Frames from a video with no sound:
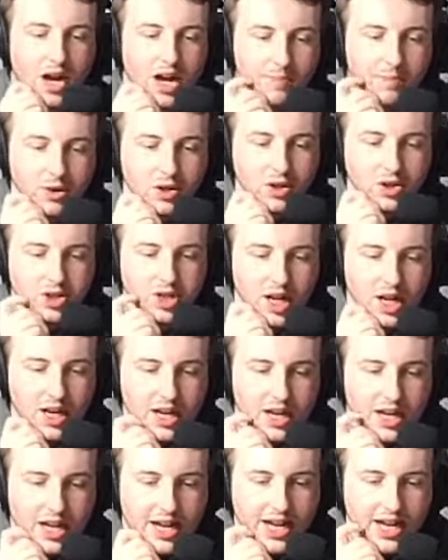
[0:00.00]
Butcher,
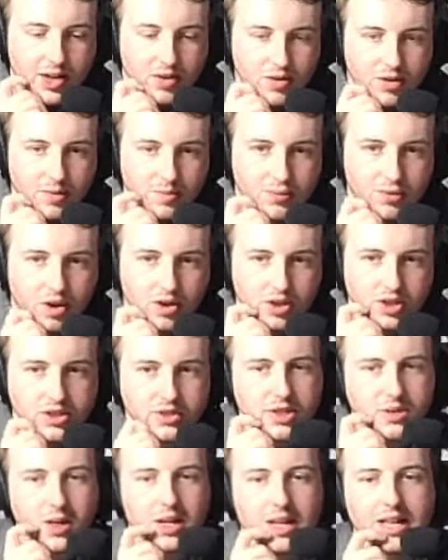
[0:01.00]
Ingram, Proctor
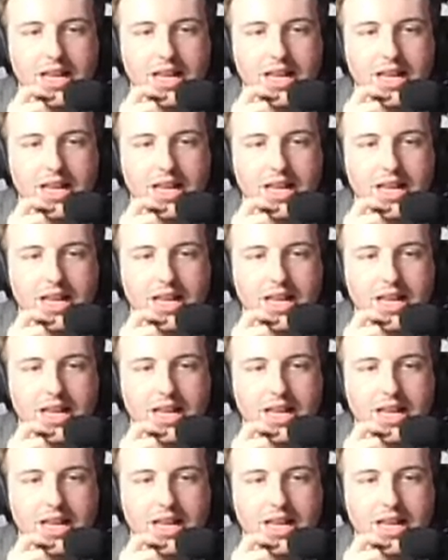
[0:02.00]
as well.